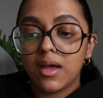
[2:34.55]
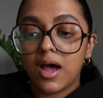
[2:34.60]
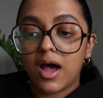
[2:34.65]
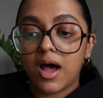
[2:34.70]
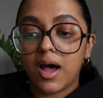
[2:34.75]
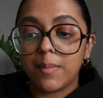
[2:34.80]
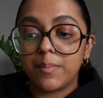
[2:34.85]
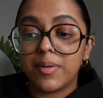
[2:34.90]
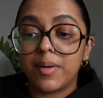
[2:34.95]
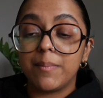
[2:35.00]

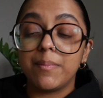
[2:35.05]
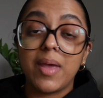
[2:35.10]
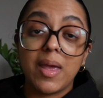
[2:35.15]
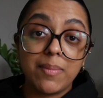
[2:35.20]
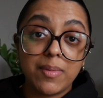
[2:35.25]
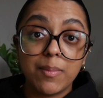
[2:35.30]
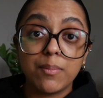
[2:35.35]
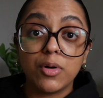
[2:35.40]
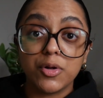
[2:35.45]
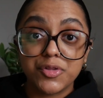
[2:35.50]
But
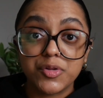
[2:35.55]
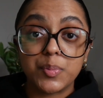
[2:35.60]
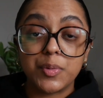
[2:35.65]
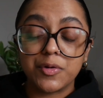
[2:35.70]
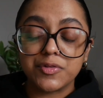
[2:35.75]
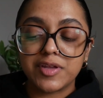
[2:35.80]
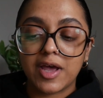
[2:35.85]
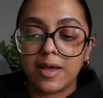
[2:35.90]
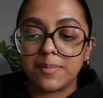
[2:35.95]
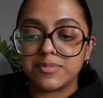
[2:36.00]
maybe
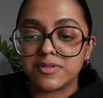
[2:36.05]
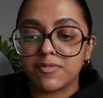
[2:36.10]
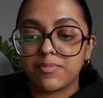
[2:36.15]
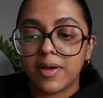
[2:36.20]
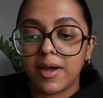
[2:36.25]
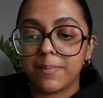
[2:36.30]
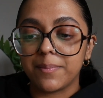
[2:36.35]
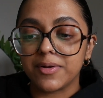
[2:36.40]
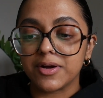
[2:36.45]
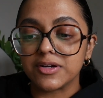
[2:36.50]
multiple types of
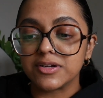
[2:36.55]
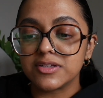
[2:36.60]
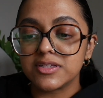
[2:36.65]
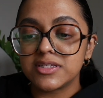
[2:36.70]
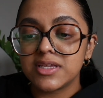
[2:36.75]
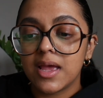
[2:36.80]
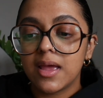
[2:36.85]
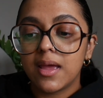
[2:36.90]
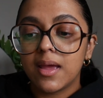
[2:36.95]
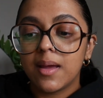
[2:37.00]

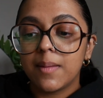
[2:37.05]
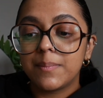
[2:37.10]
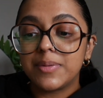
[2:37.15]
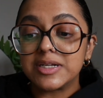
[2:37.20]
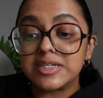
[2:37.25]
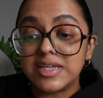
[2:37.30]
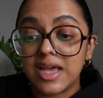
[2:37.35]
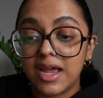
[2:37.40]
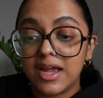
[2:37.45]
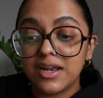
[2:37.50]
peppers.
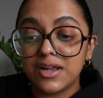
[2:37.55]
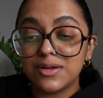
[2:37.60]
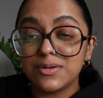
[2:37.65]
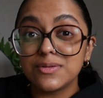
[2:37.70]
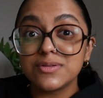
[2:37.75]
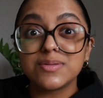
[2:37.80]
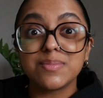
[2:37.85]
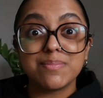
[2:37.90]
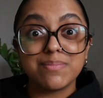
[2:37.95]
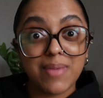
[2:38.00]

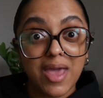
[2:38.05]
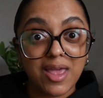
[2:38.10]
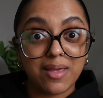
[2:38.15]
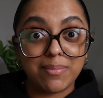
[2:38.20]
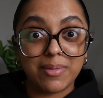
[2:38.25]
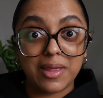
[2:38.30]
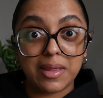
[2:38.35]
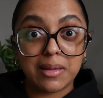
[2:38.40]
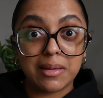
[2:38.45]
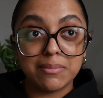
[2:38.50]
Potatoes,
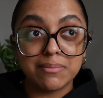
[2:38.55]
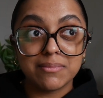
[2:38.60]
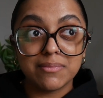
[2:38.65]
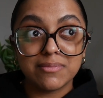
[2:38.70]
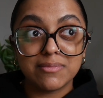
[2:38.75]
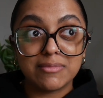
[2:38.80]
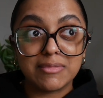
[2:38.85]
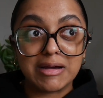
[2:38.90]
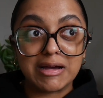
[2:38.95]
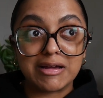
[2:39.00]
maybe.
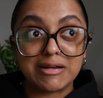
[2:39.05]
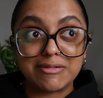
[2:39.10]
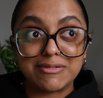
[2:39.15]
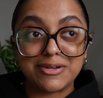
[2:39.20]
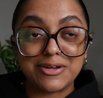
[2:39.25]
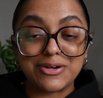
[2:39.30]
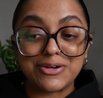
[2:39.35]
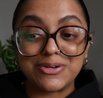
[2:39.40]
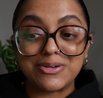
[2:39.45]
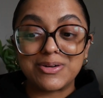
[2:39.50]
I don't
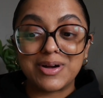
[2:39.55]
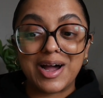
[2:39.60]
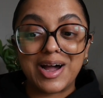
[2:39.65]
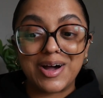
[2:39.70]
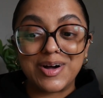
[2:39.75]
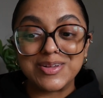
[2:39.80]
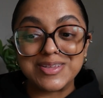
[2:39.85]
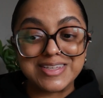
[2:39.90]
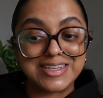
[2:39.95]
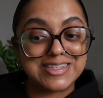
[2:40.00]
know
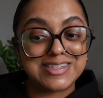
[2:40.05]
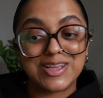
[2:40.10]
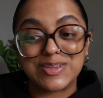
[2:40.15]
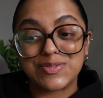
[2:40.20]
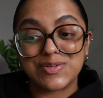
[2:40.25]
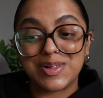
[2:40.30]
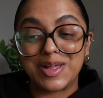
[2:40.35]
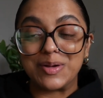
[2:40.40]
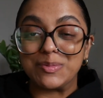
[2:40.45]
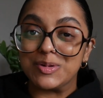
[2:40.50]
how
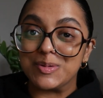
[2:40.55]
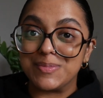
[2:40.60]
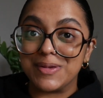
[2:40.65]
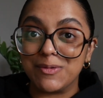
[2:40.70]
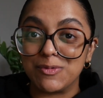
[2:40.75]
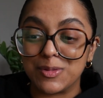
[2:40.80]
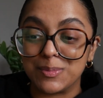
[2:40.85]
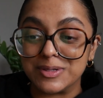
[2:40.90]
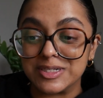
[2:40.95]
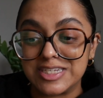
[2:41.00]
successful I would be
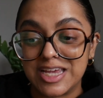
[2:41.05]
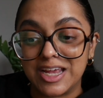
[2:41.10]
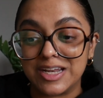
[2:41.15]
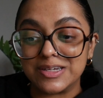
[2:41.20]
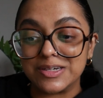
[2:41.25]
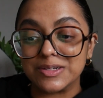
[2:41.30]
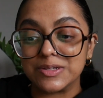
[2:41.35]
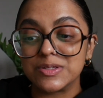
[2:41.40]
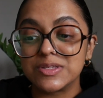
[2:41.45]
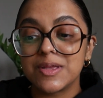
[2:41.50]
with
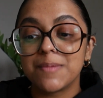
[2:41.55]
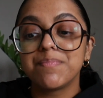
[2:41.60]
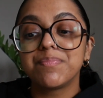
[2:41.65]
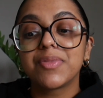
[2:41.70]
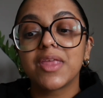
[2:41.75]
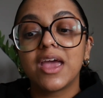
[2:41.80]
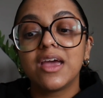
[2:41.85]
potatoes.